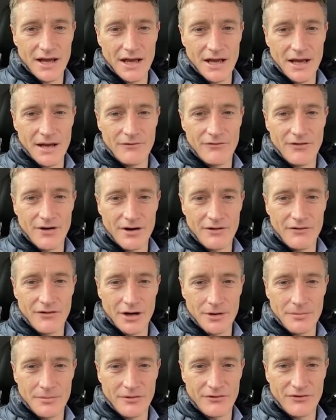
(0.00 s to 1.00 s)
very,
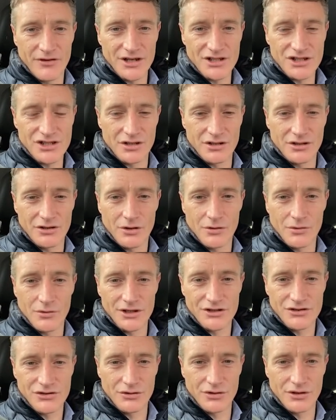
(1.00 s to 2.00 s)
very professional the whole
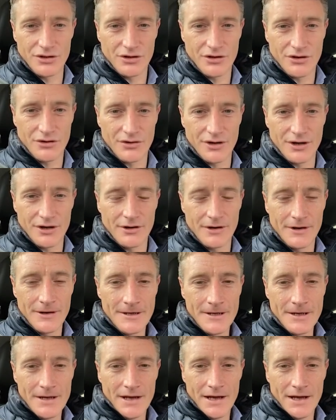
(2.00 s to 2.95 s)
way through your career.